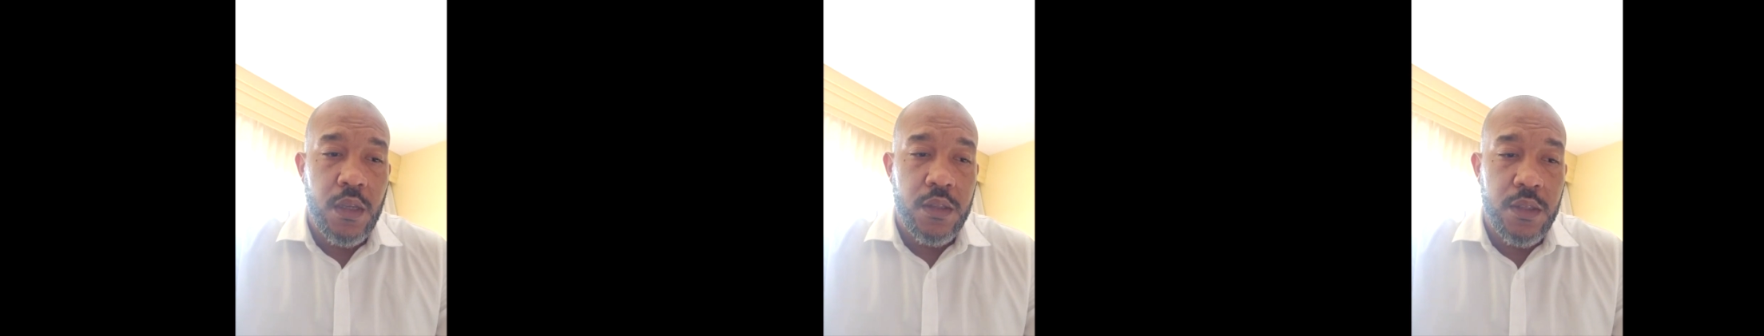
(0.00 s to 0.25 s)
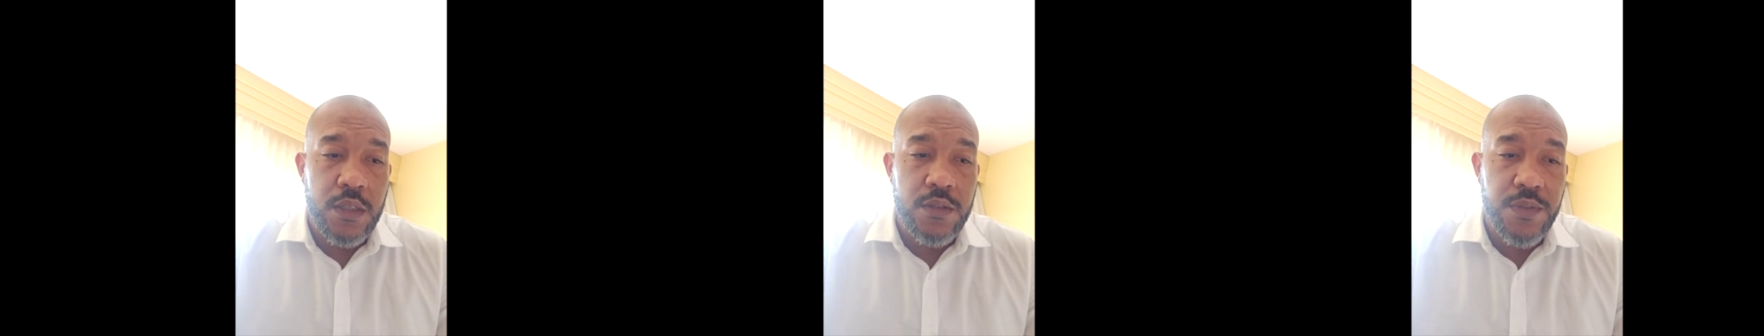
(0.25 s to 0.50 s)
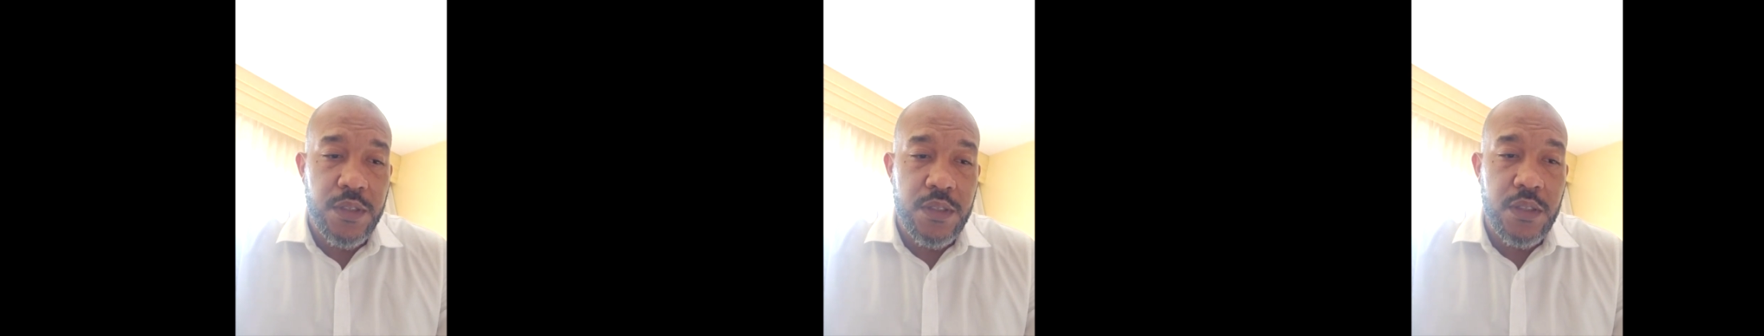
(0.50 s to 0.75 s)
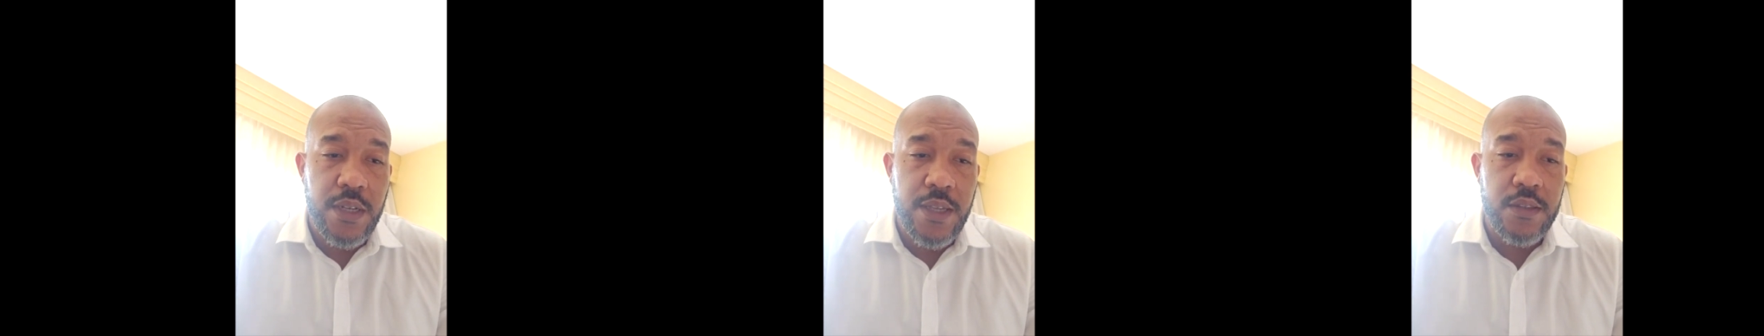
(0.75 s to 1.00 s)
This
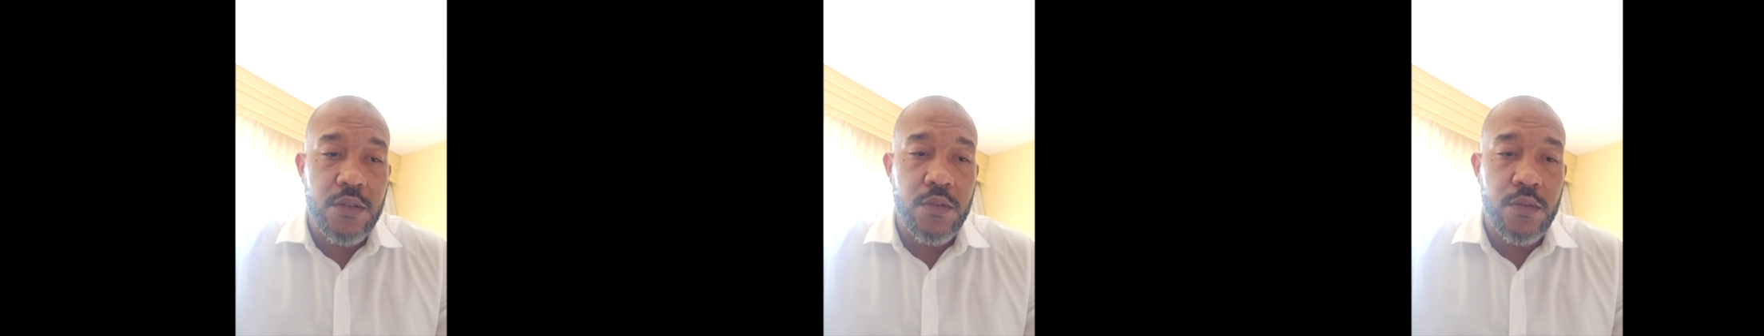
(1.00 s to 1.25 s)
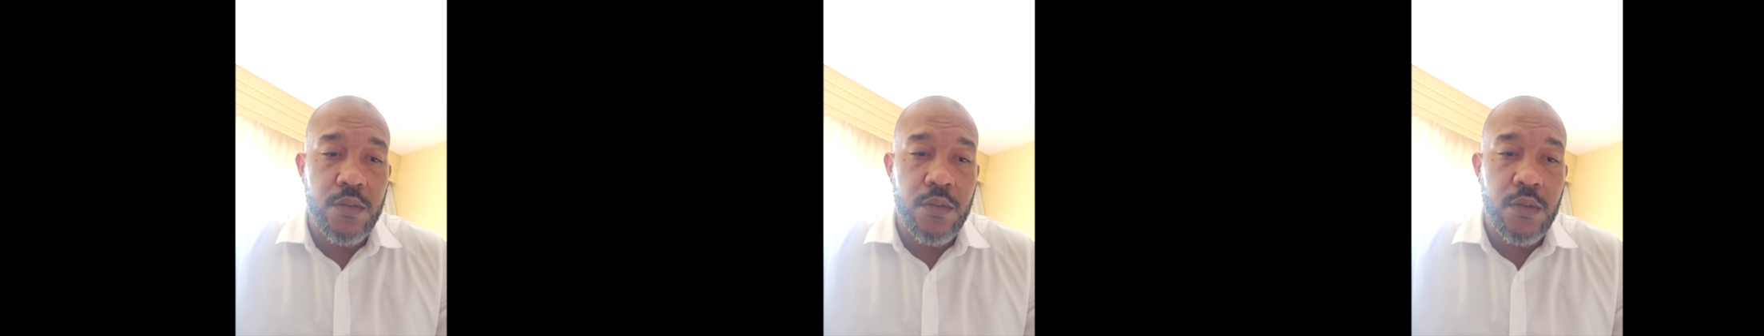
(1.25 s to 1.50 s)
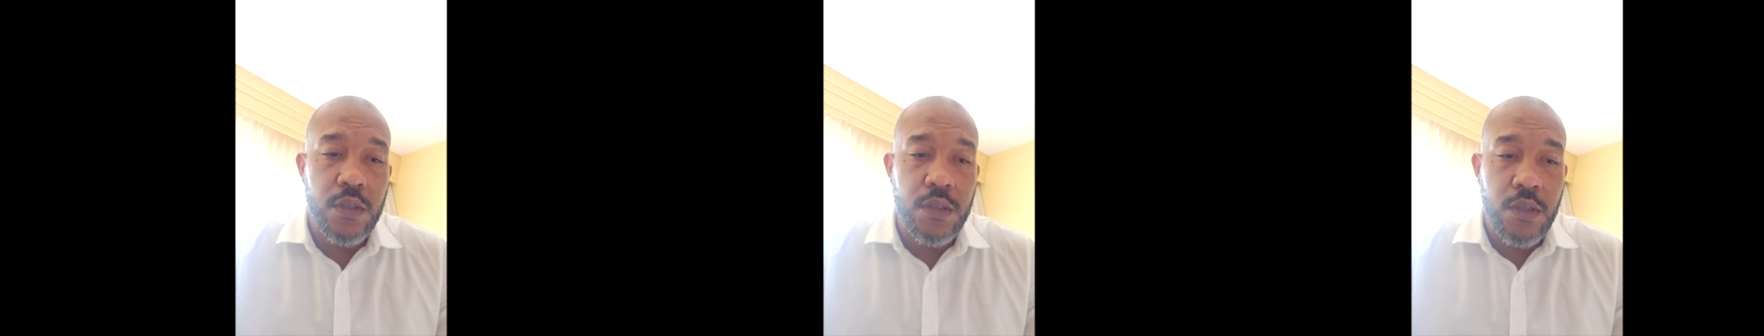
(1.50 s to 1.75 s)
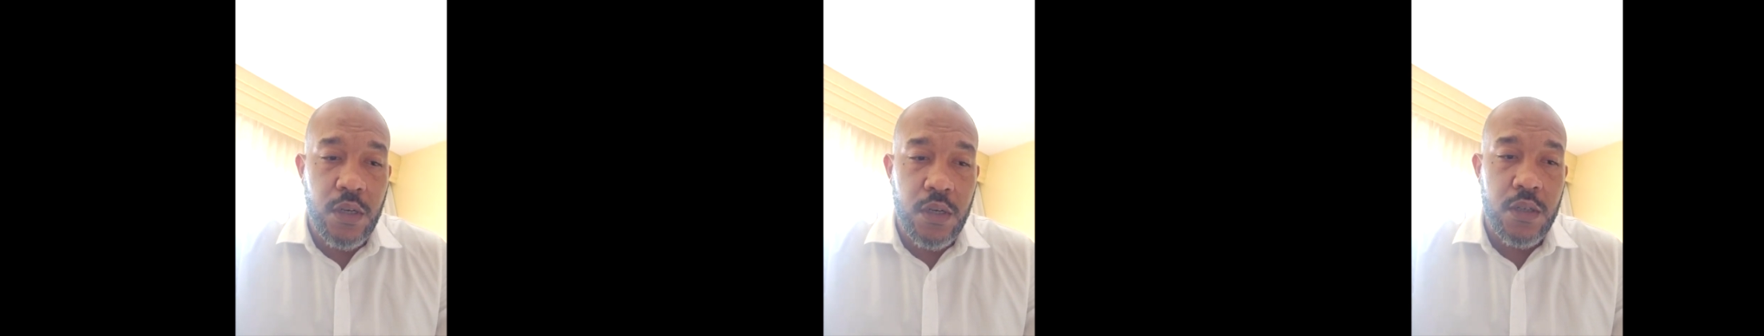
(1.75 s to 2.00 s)
visit led to
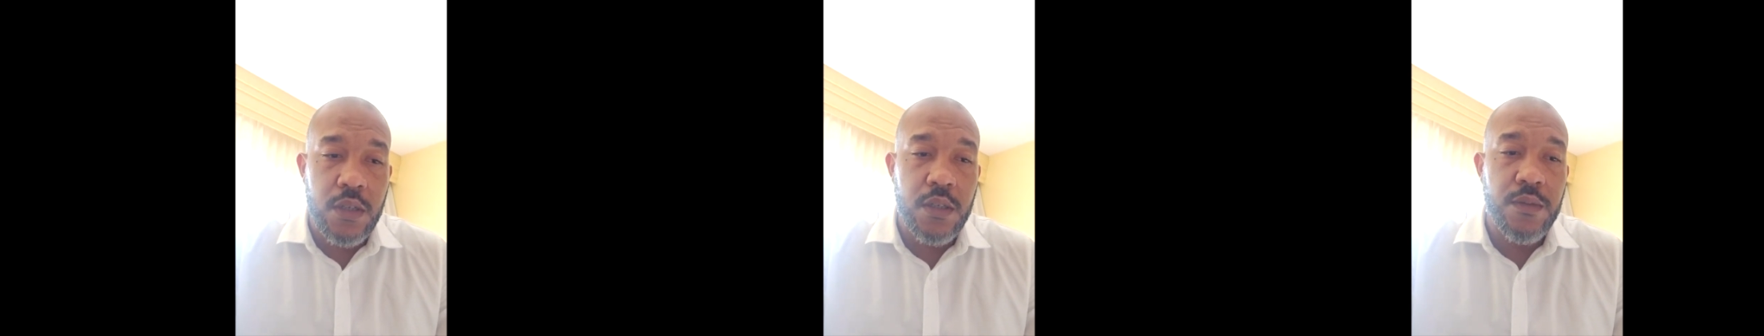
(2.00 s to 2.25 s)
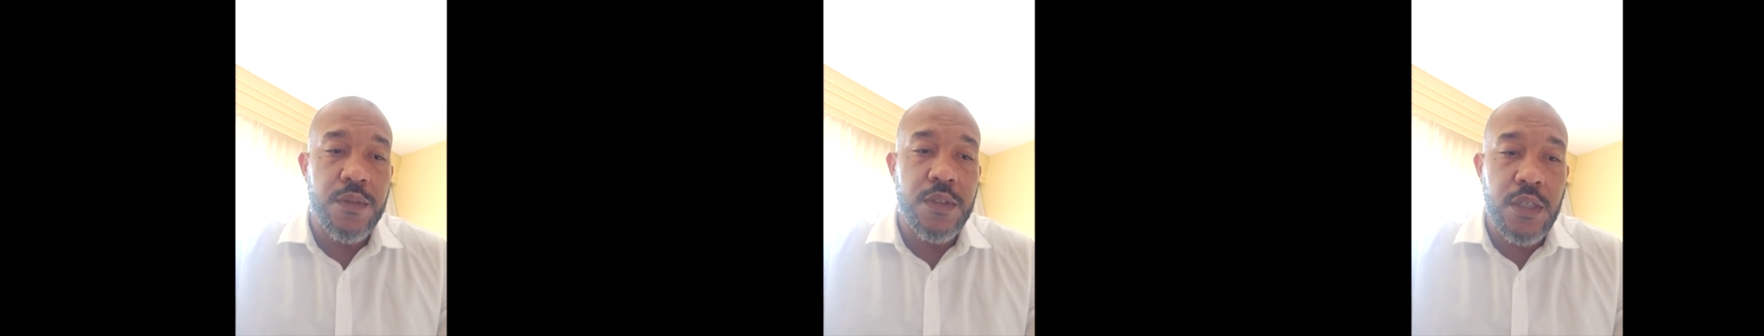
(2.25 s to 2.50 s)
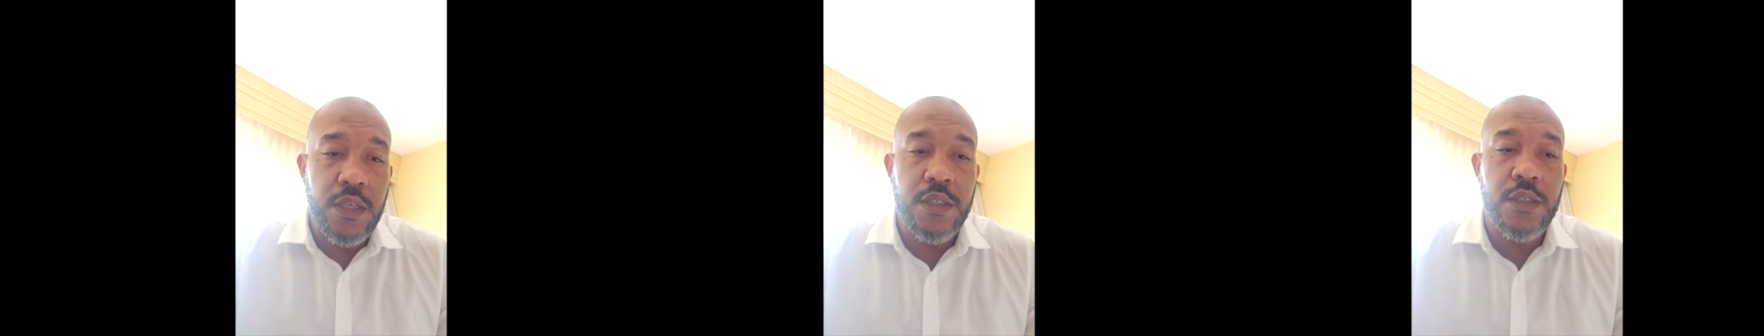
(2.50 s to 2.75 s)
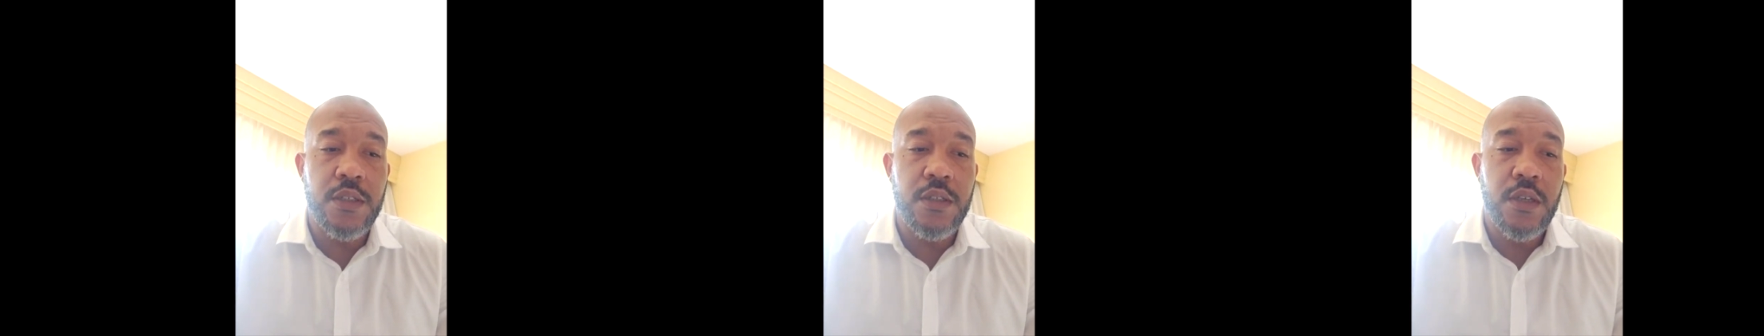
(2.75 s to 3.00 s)
another
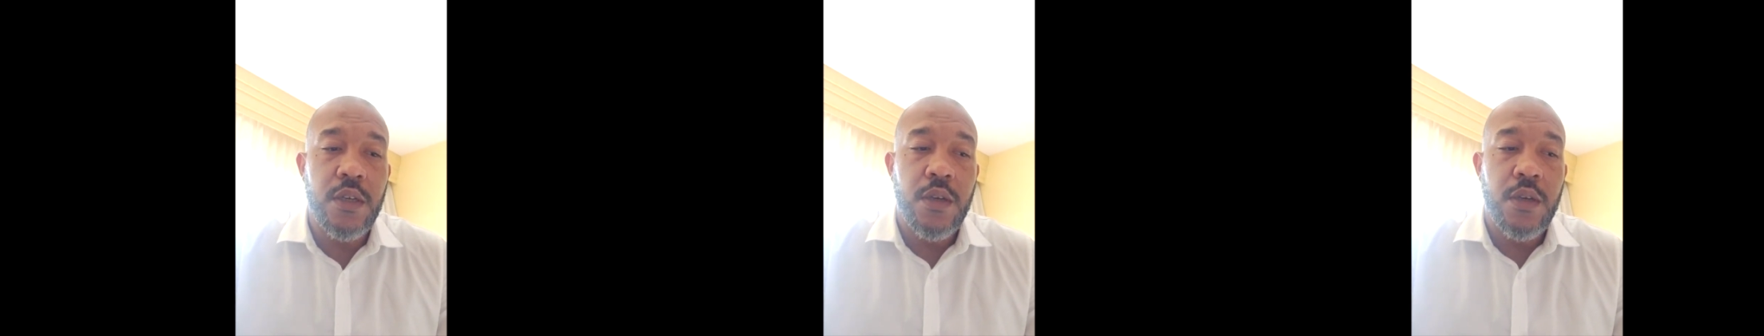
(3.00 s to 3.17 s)
invitation